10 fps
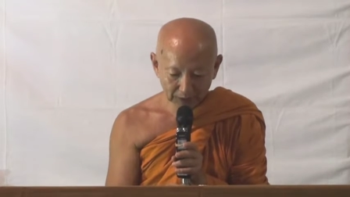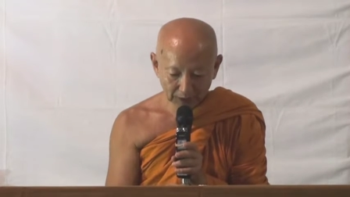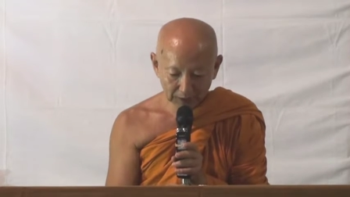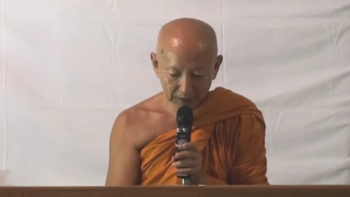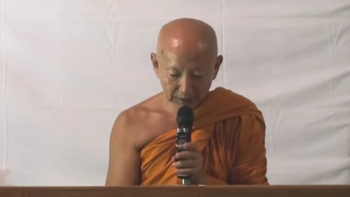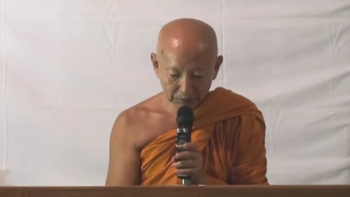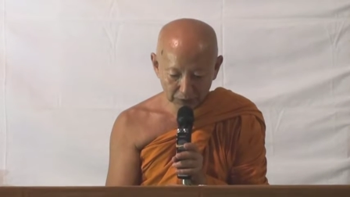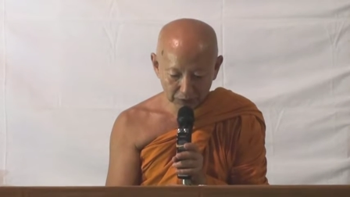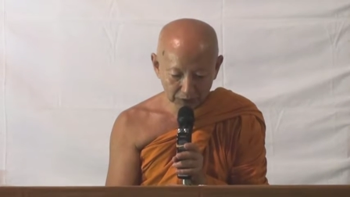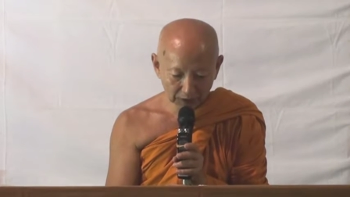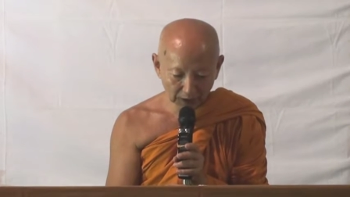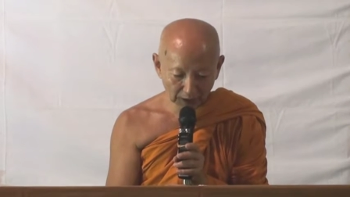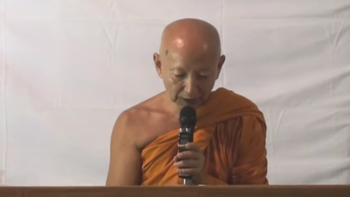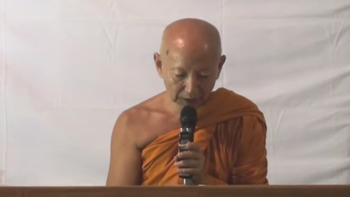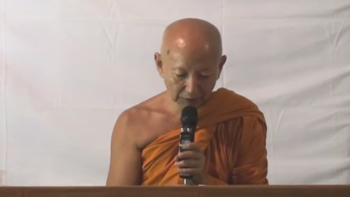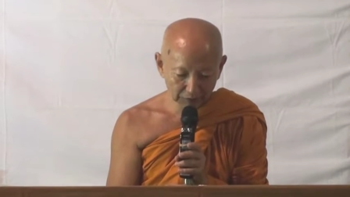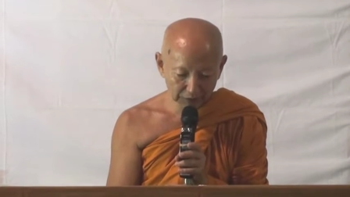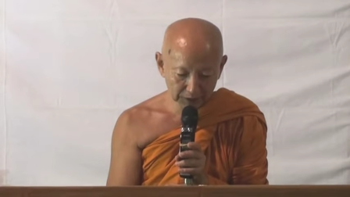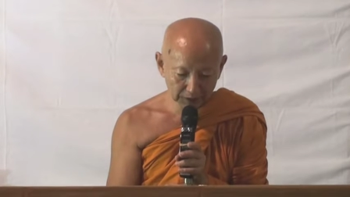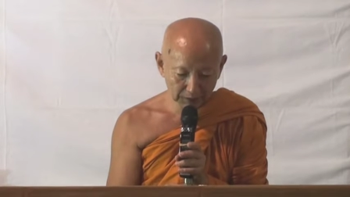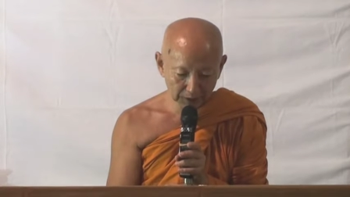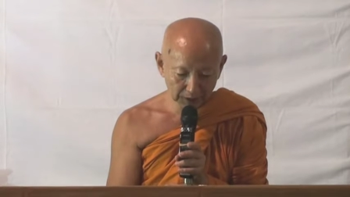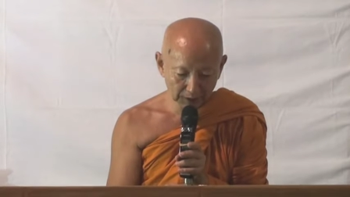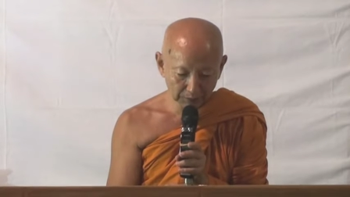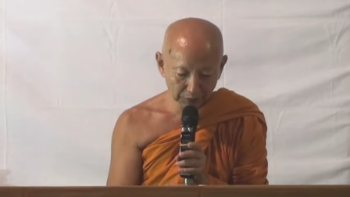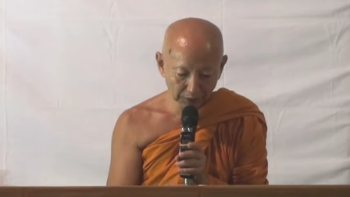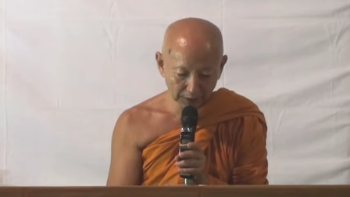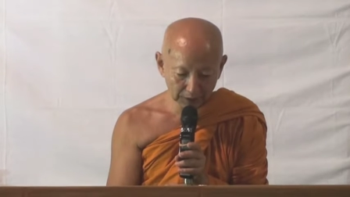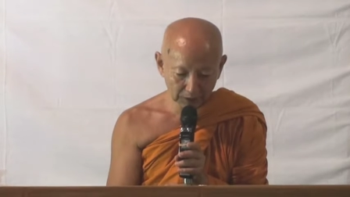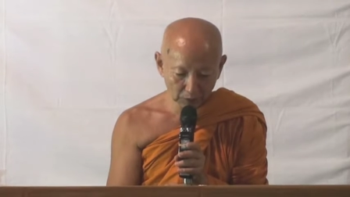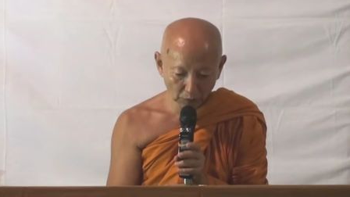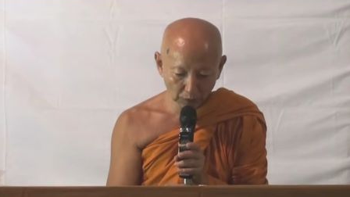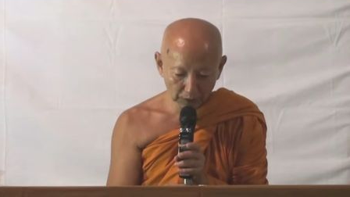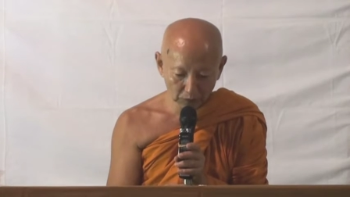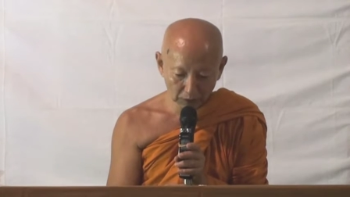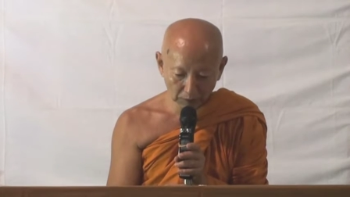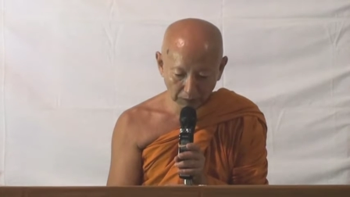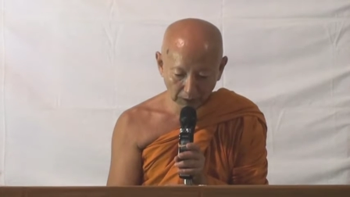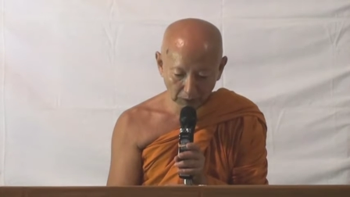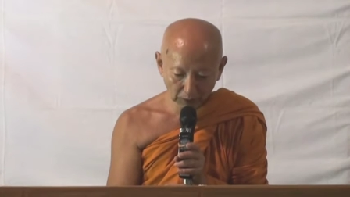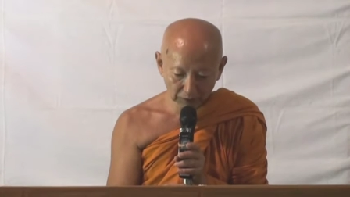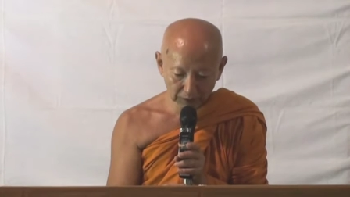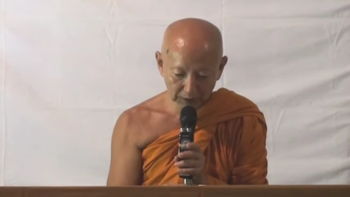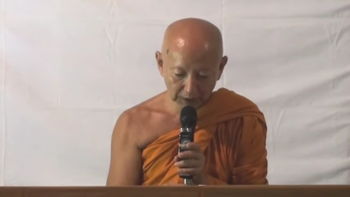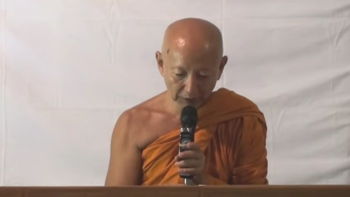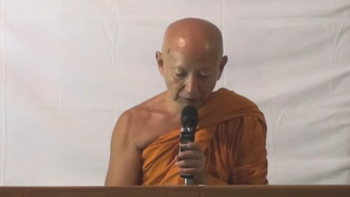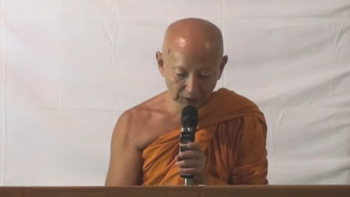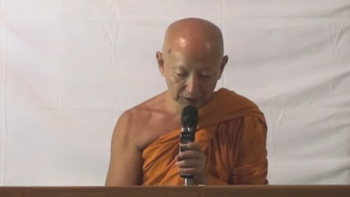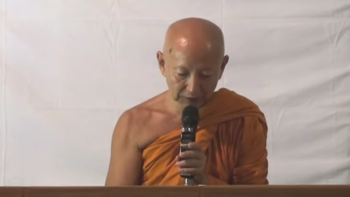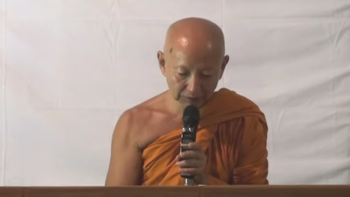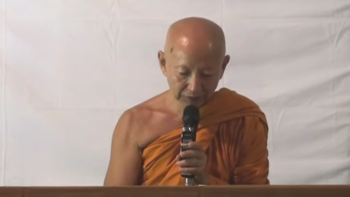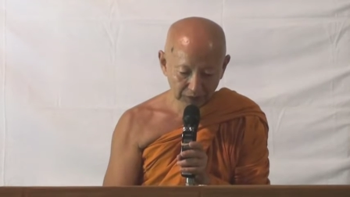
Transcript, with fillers: and in the pitch dark cavern it became bright, owing to the power of the devas.